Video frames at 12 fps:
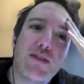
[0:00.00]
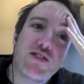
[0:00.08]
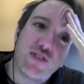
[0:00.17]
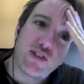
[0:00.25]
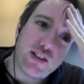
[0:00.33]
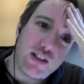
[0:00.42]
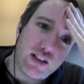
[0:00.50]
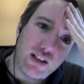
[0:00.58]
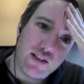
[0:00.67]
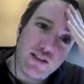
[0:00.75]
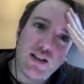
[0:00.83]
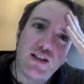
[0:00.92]
much for
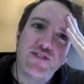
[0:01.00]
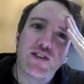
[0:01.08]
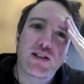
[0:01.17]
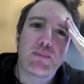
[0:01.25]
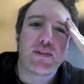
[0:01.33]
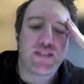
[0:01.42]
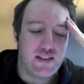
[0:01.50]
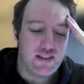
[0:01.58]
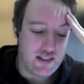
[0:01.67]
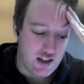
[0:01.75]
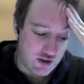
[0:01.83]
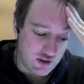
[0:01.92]
the
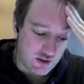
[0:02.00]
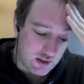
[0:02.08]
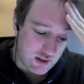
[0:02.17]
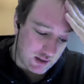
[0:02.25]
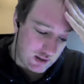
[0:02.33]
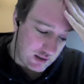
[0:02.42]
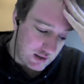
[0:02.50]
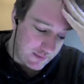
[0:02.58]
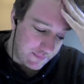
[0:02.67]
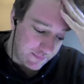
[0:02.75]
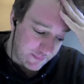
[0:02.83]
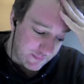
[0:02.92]
presentation.
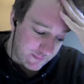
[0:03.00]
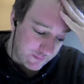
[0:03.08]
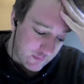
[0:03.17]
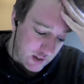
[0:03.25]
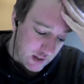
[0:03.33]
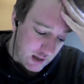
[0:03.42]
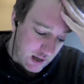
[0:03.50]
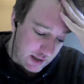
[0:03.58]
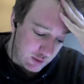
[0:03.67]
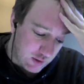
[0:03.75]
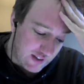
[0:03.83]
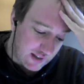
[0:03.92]

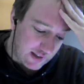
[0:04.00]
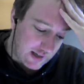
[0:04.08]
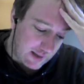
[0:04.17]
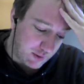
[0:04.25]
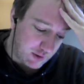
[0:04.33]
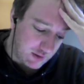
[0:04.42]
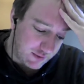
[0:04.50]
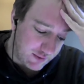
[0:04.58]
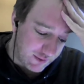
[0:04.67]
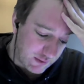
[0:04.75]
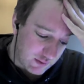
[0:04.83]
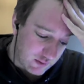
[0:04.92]
I do have like a couple of
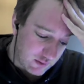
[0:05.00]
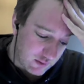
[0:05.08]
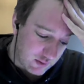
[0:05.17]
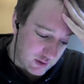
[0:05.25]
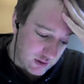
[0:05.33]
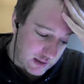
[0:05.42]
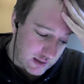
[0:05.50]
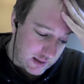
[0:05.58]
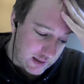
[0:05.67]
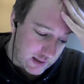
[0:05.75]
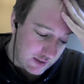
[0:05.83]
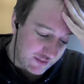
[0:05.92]

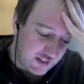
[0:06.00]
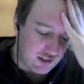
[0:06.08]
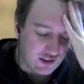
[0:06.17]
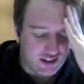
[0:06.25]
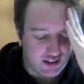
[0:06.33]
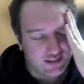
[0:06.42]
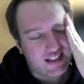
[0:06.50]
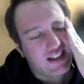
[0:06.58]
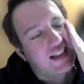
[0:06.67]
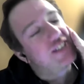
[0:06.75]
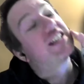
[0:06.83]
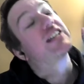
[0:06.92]

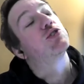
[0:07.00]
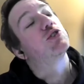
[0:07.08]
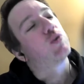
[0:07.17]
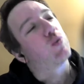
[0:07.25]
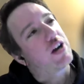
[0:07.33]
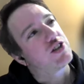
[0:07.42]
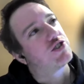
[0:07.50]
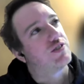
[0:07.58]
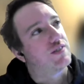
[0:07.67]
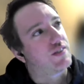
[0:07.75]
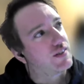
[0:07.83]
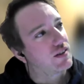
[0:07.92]
clarificatory
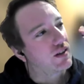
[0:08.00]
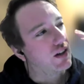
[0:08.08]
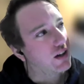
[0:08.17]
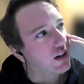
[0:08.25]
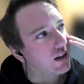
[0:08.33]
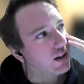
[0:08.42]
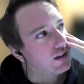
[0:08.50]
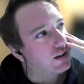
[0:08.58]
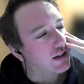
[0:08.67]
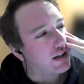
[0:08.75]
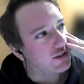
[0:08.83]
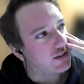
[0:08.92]
questions
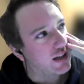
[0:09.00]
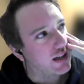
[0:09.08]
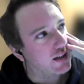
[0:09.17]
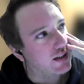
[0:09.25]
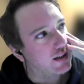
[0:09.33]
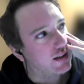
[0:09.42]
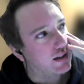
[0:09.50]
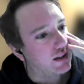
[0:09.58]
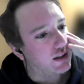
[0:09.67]
rather than